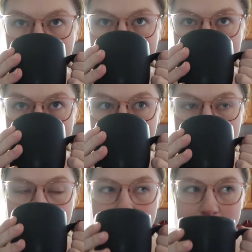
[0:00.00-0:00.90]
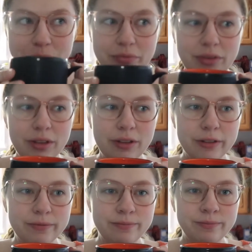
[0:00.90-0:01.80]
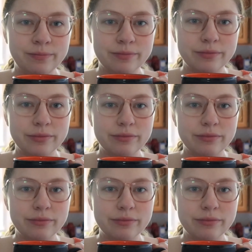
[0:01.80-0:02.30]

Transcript: (no one is talking)